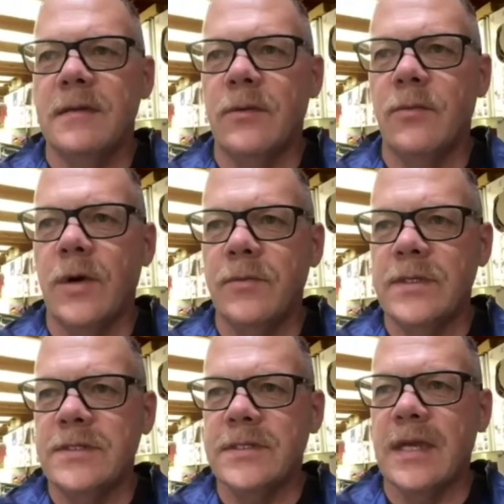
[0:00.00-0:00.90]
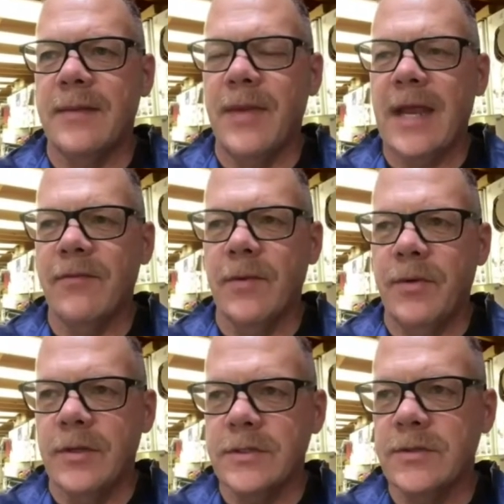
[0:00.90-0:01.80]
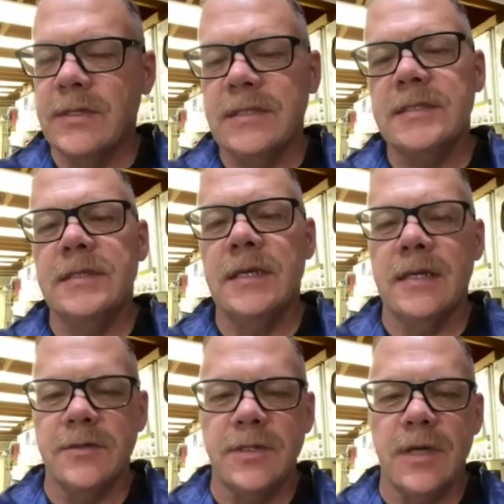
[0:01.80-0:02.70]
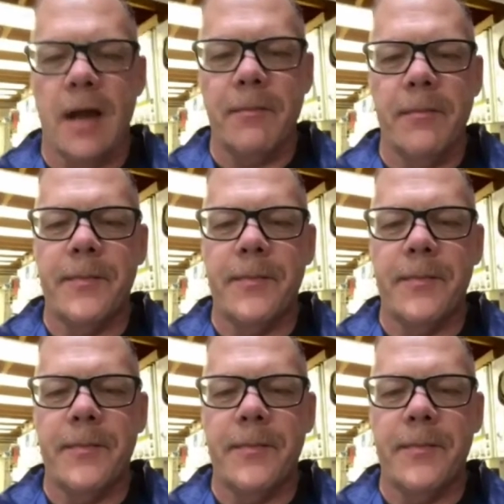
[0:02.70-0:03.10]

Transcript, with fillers: and one we just got back from upholstery that's in the other shop.